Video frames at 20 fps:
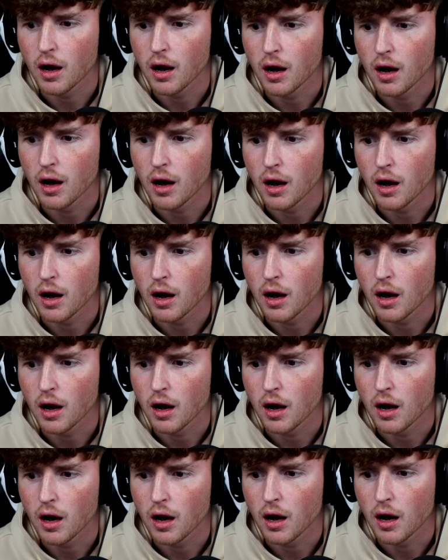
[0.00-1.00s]

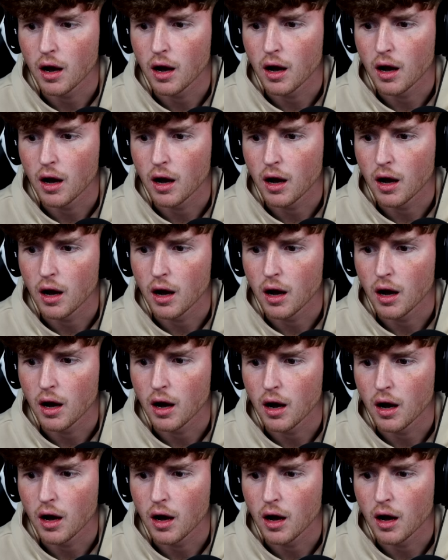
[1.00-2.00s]

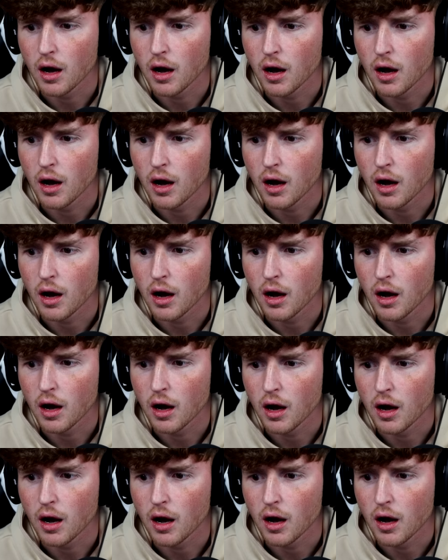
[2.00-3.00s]

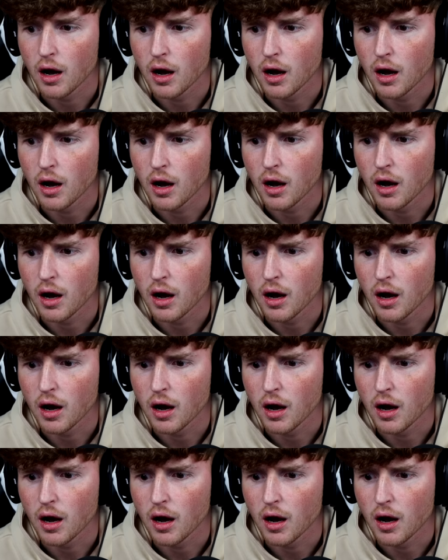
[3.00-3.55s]
Nothing is said.